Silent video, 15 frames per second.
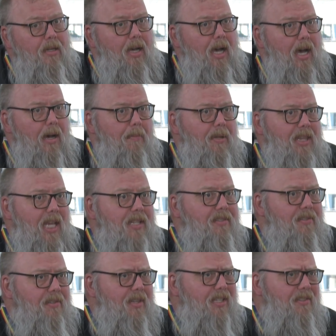But
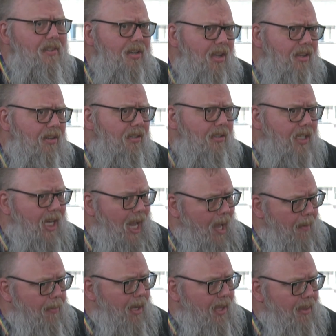that's another
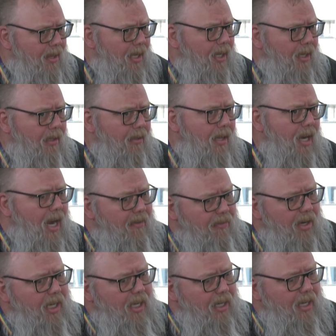gap, I think, that I've
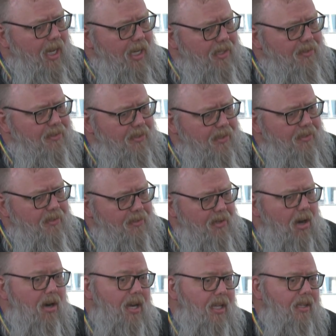recognized since
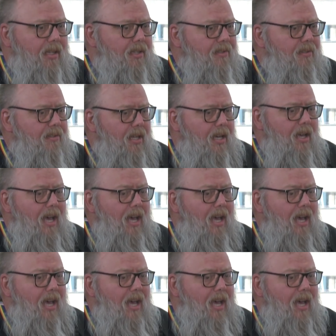starting this.